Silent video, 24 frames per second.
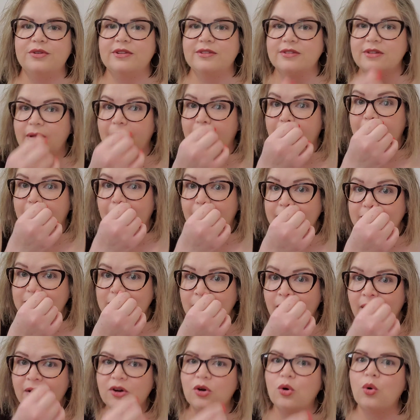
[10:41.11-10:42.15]
It's not it's
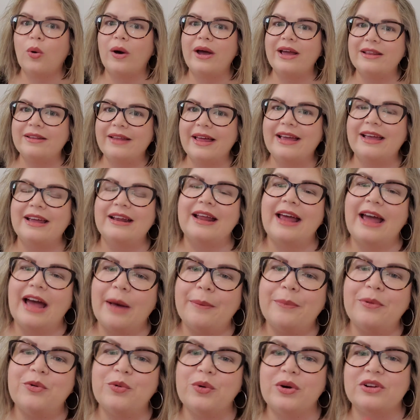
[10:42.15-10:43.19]
not quite like an
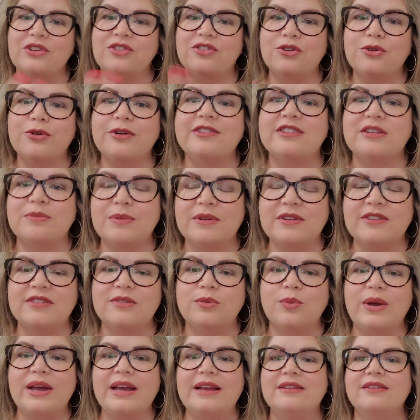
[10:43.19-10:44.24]
apple where it's crisp and
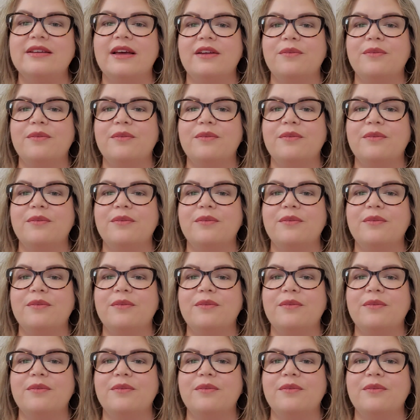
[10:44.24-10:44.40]
sweet.